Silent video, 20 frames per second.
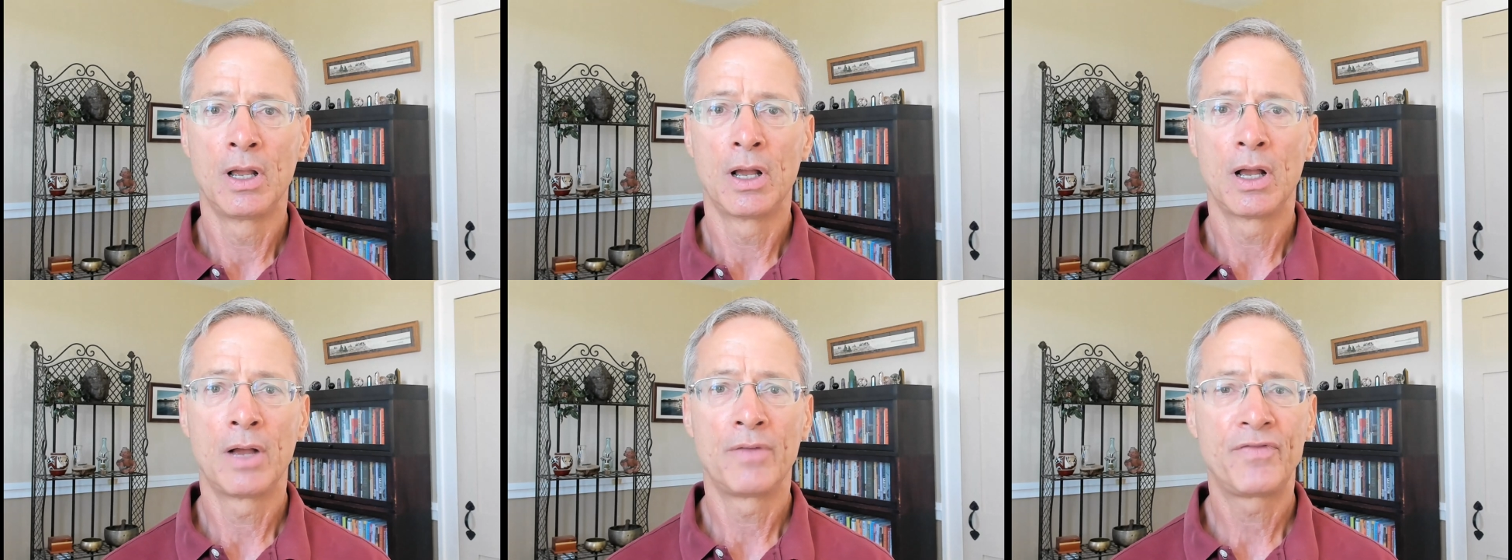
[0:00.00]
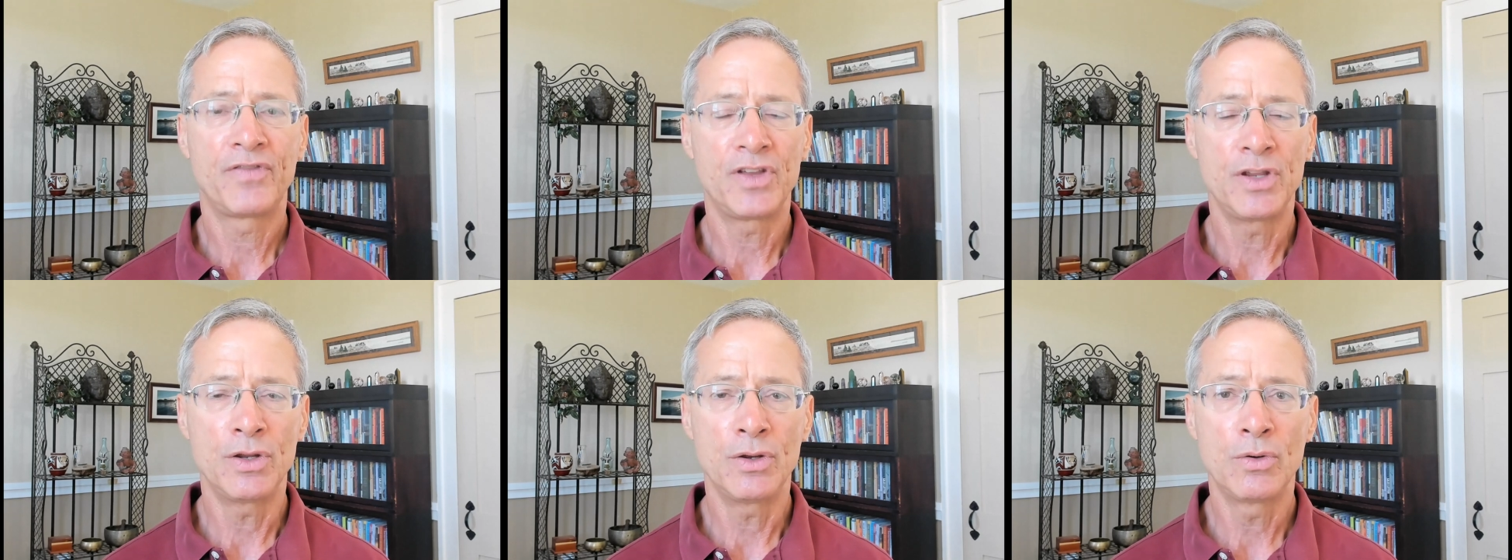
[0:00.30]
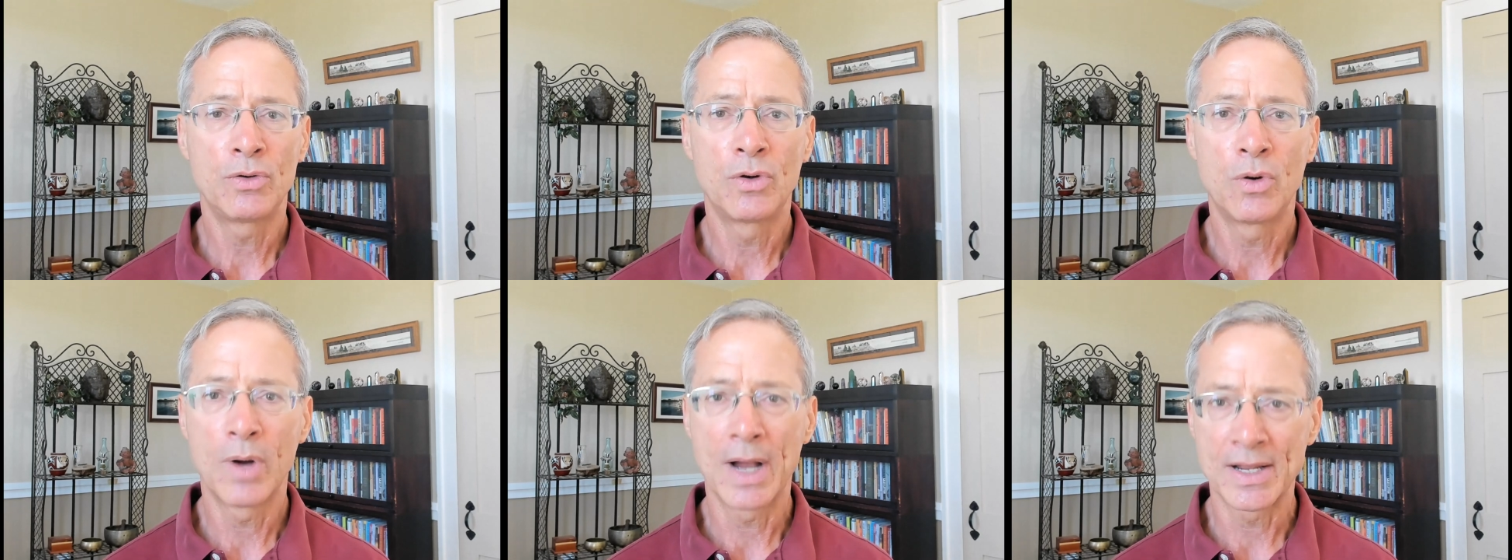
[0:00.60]
a few
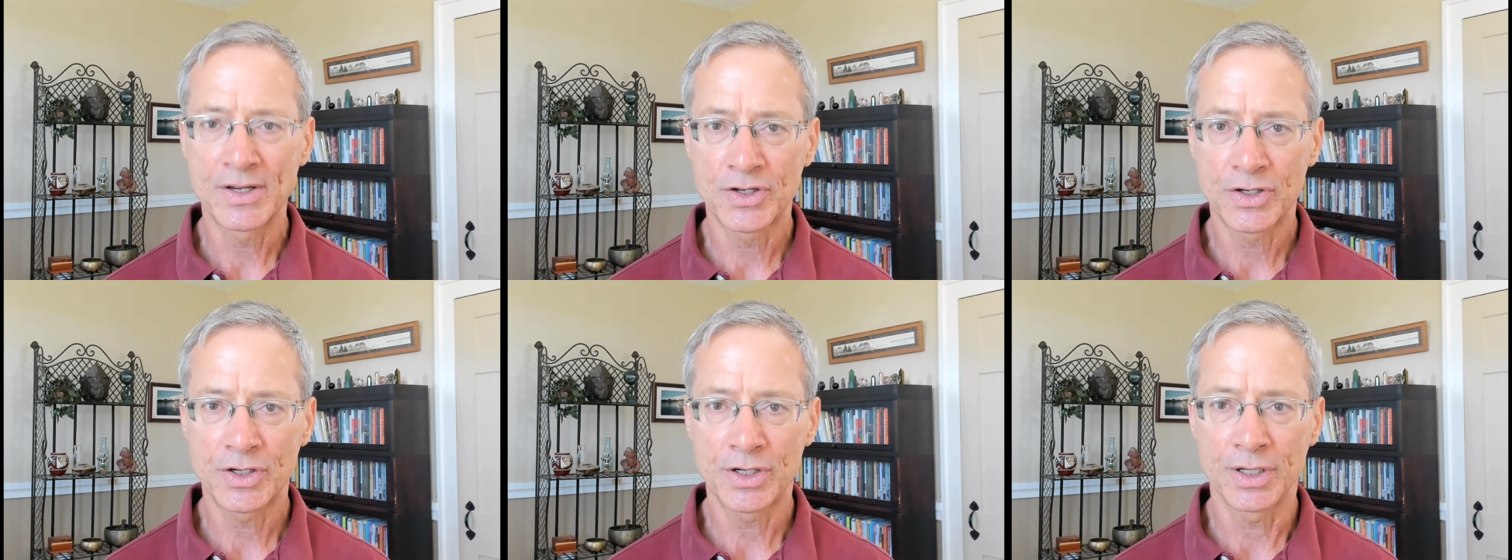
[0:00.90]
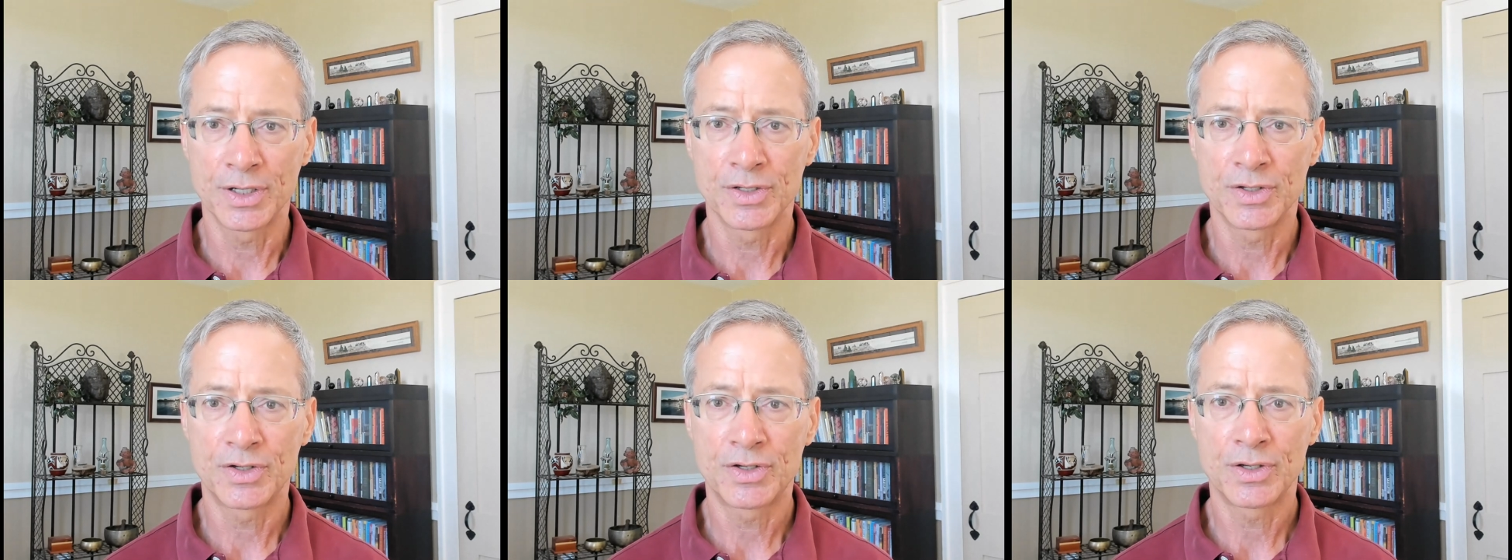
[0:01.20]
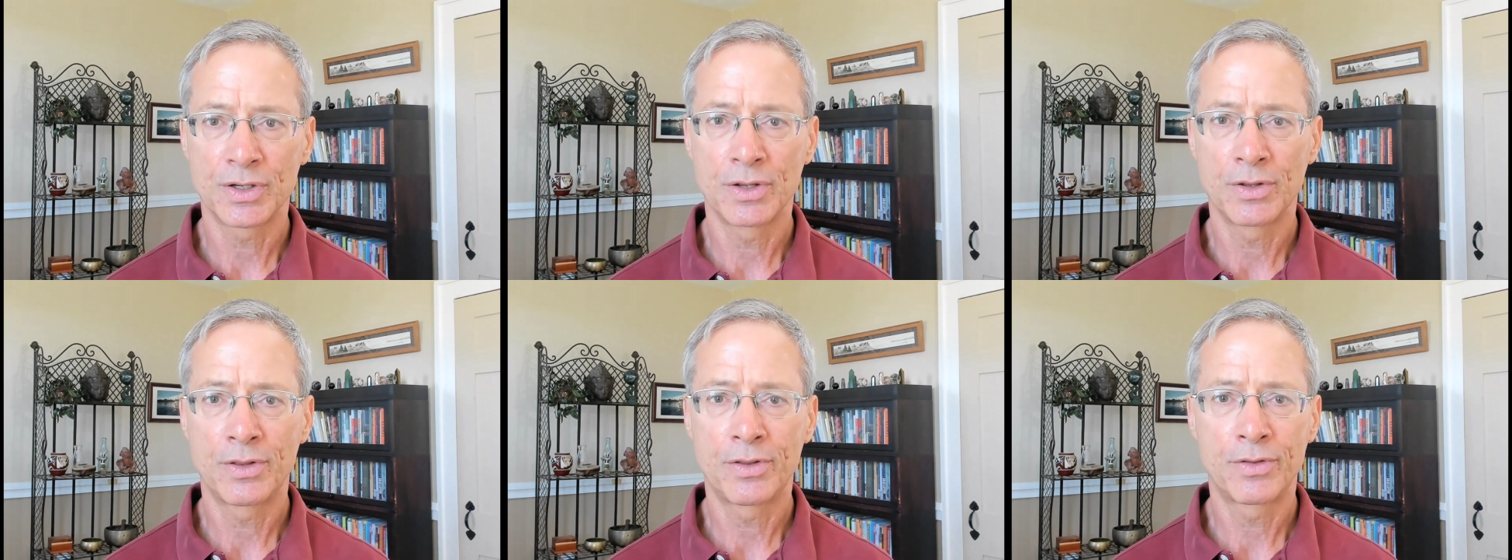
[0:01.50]

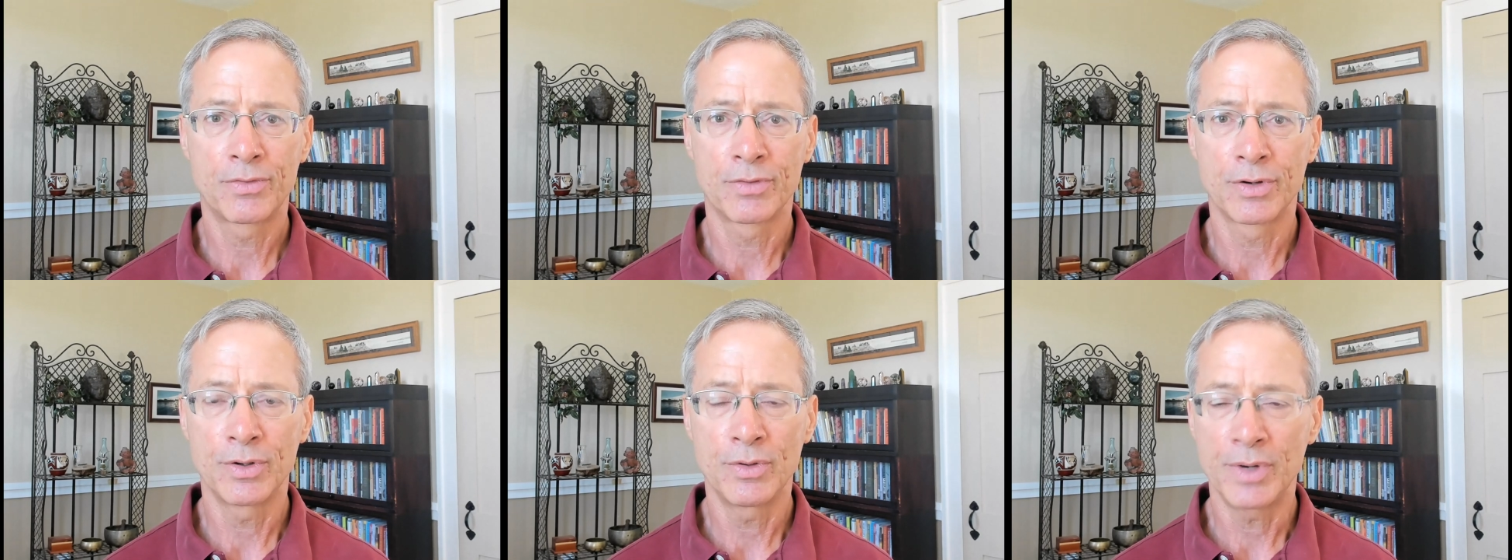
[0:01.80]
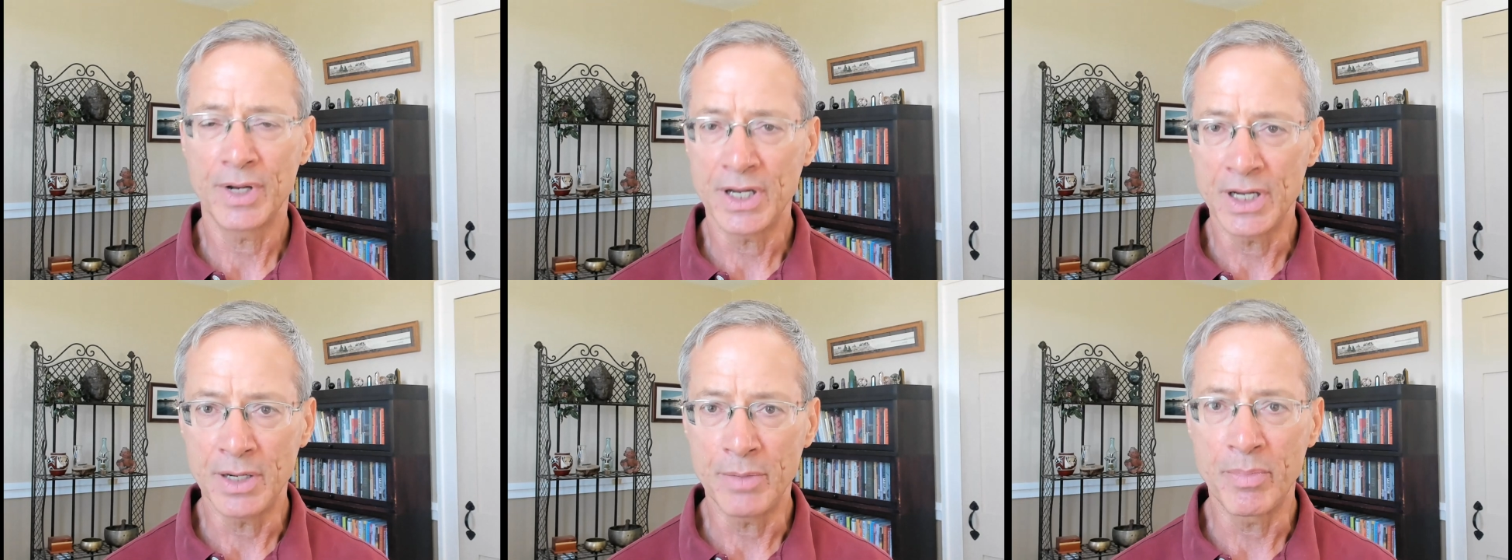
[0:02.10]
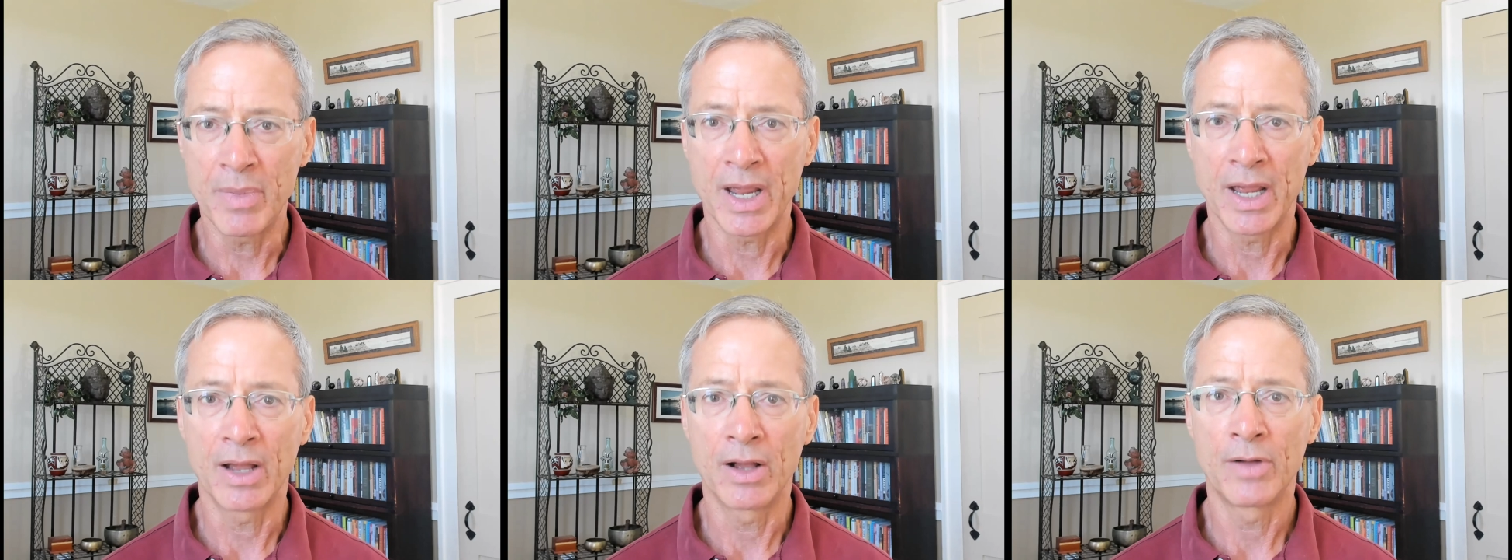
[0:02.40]
questions through
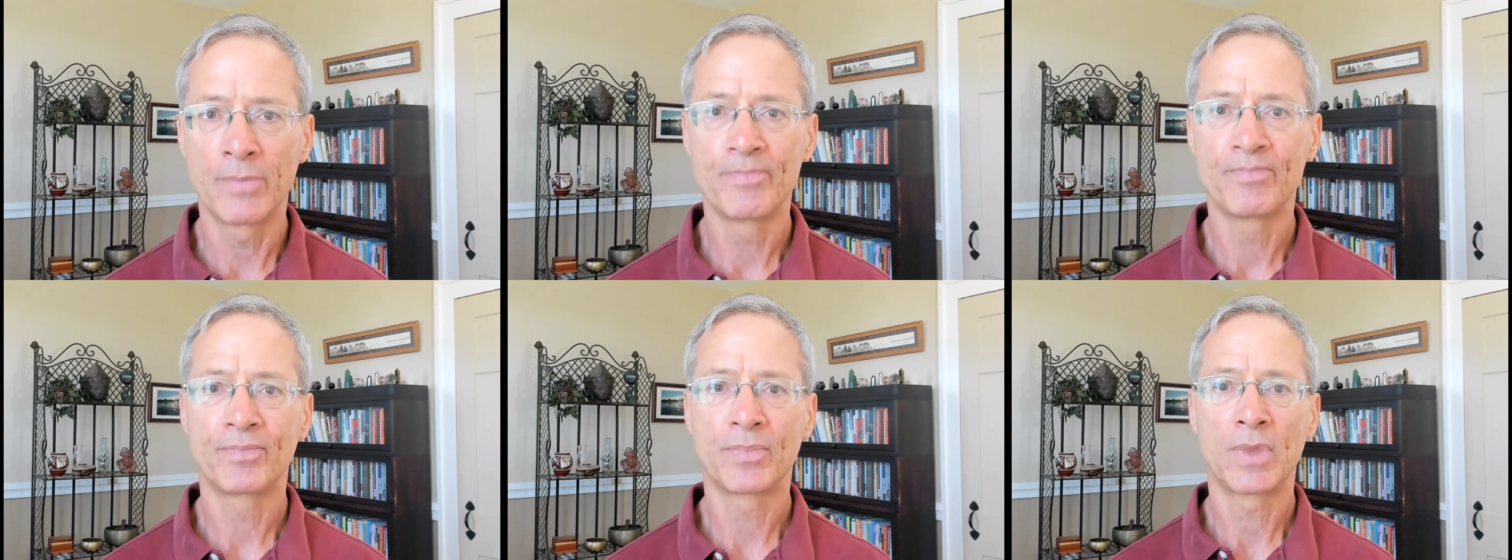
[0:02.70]
email.